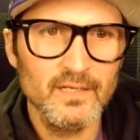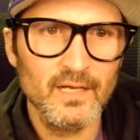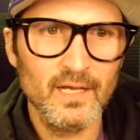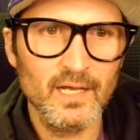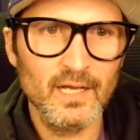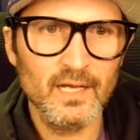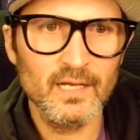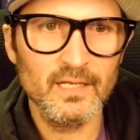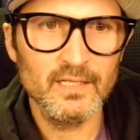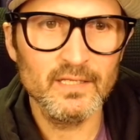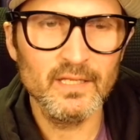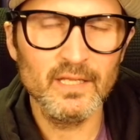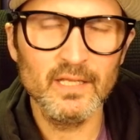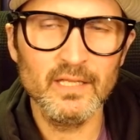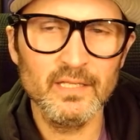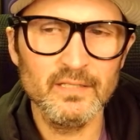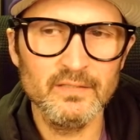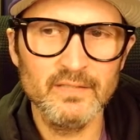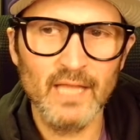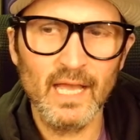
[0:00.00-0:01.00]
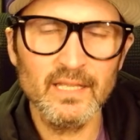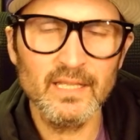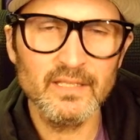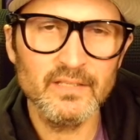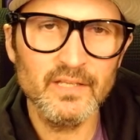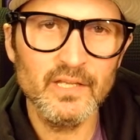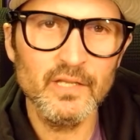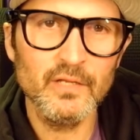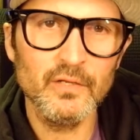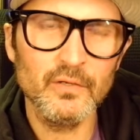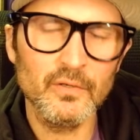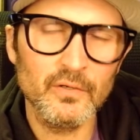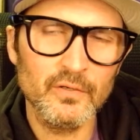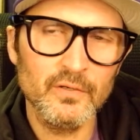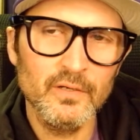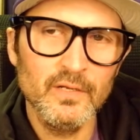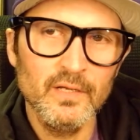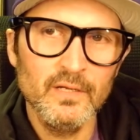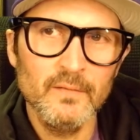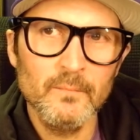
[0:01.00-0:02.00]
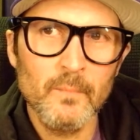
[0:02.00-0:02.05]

That year,